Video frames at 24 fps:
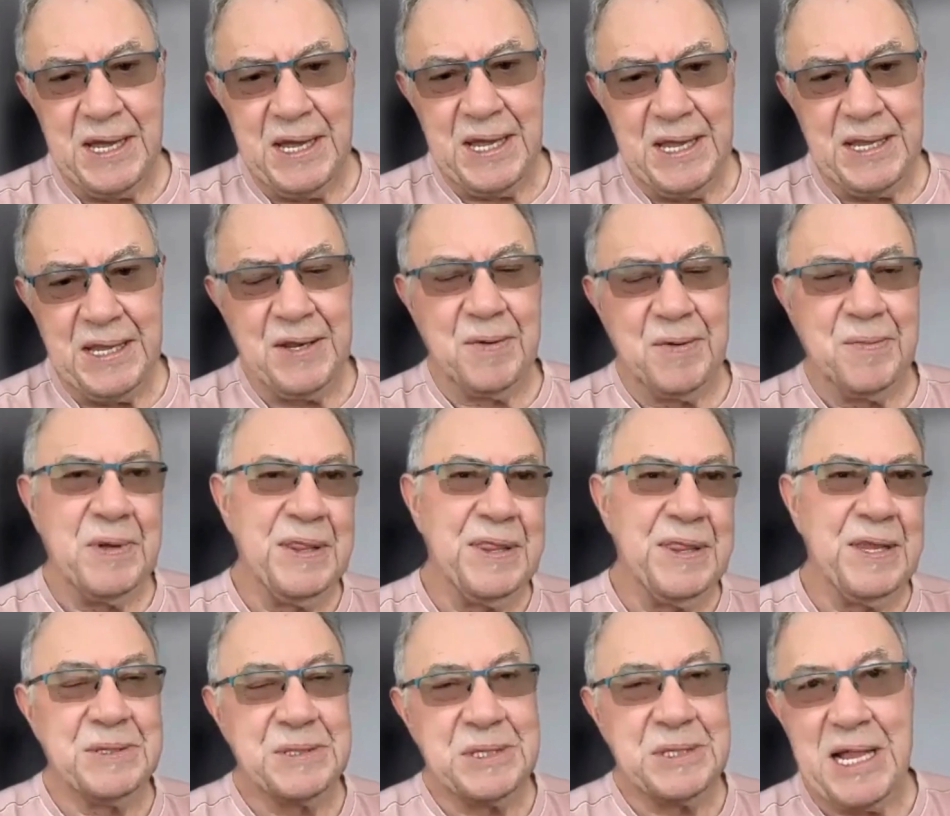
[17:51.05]
And
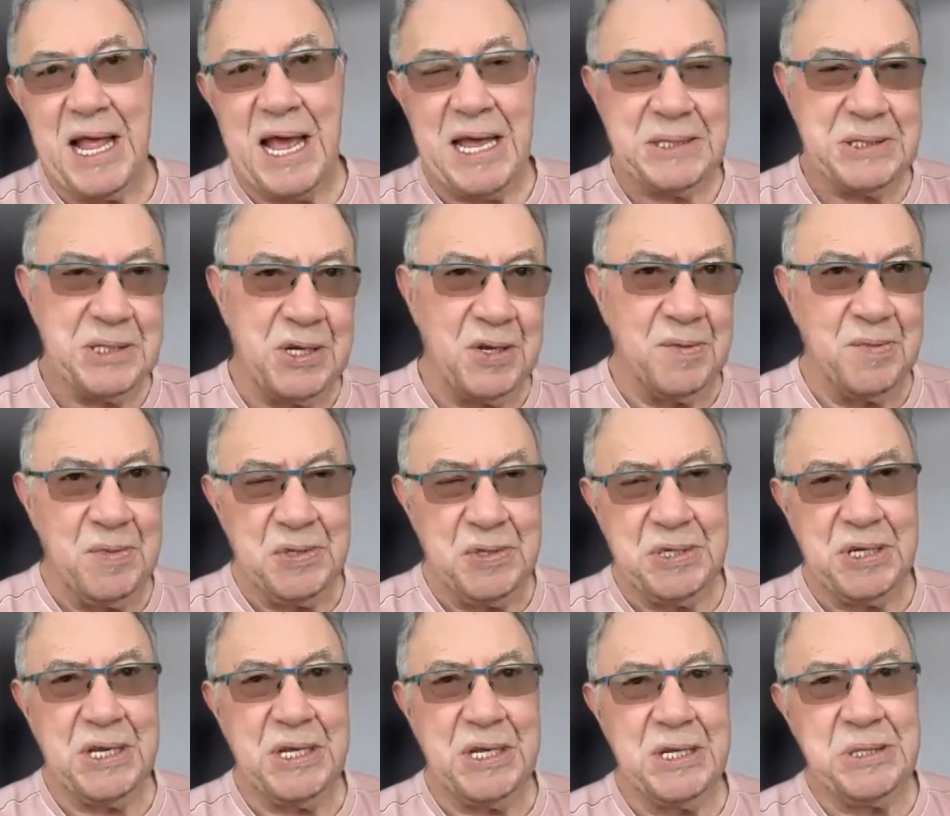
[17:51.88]
there's classical
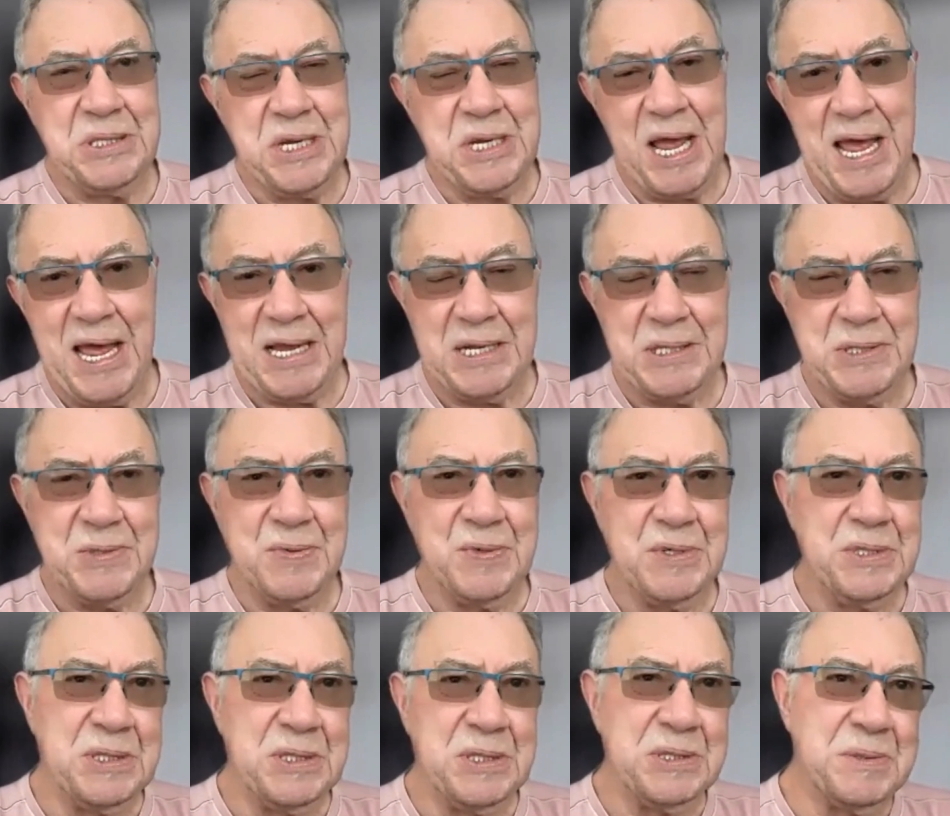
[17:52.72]
music and jazz,
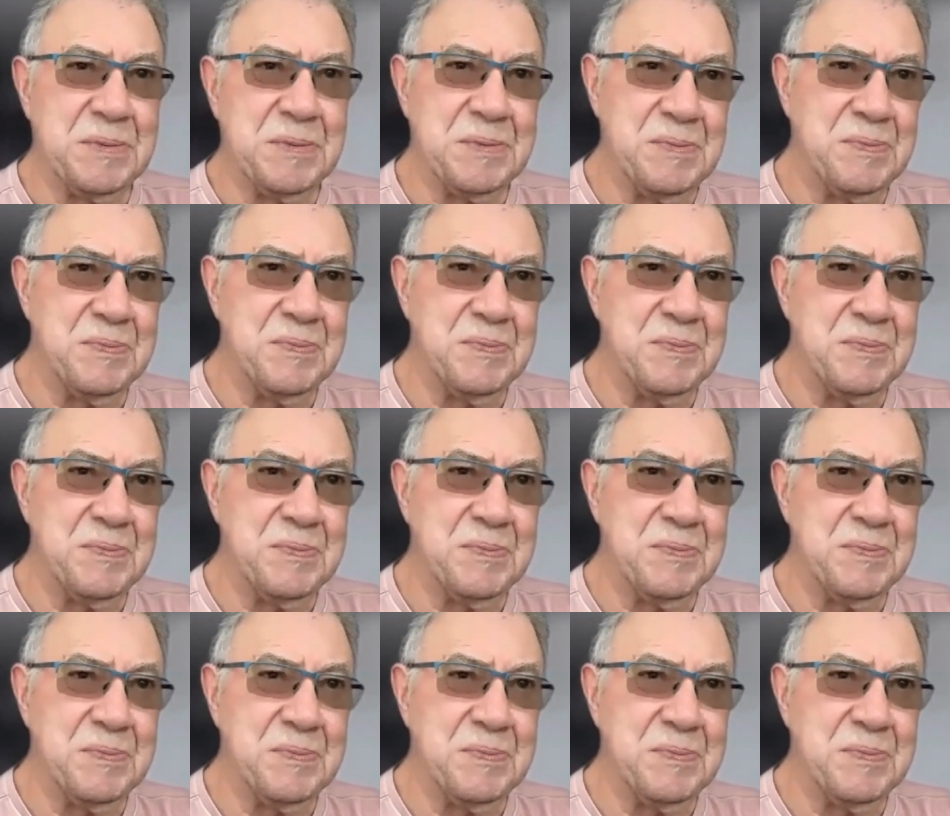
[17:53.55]
which is,